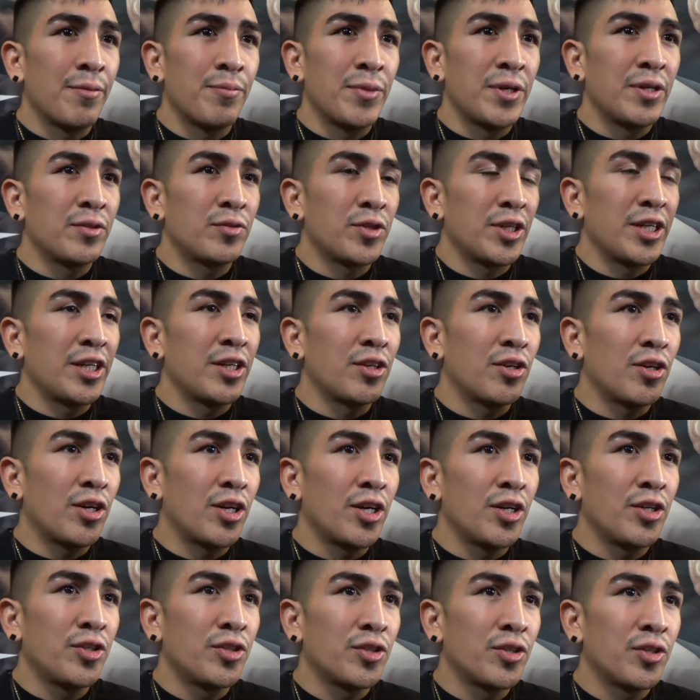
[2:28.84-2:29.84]
been training
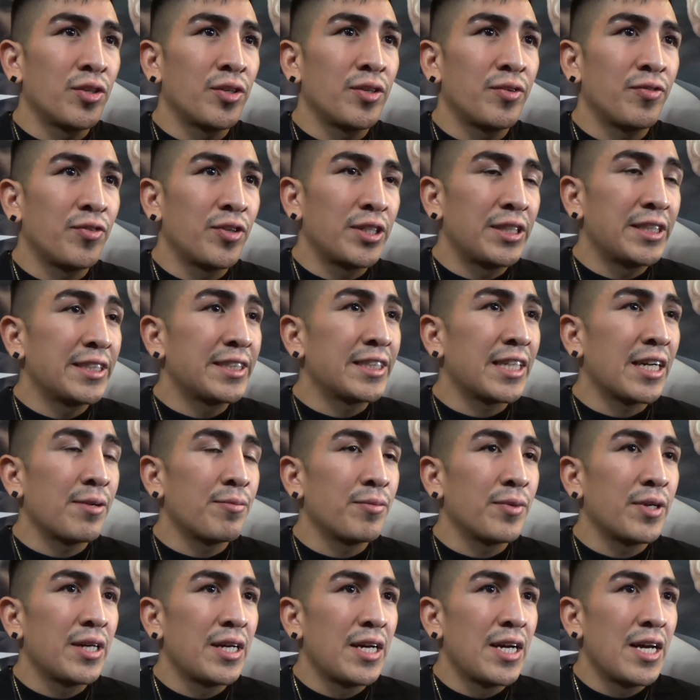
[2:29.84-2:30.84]
hard. You know, for this
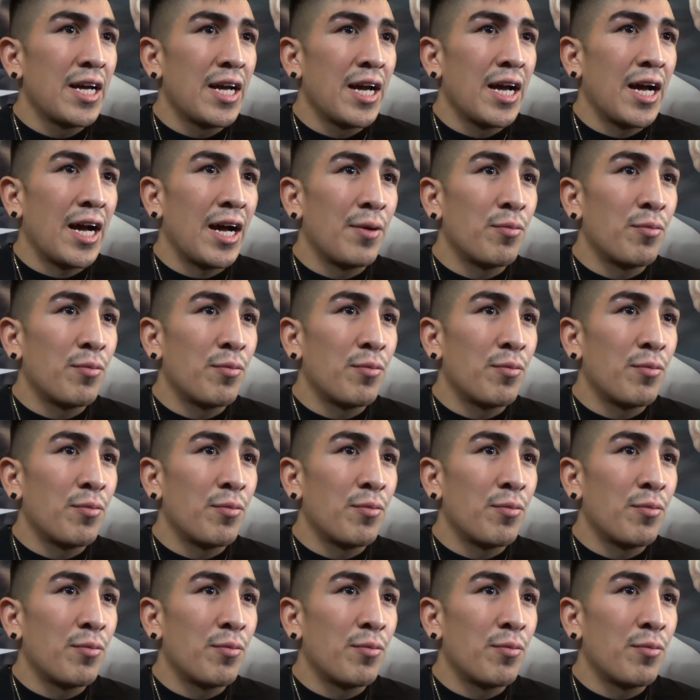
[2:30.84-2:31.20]
camp, I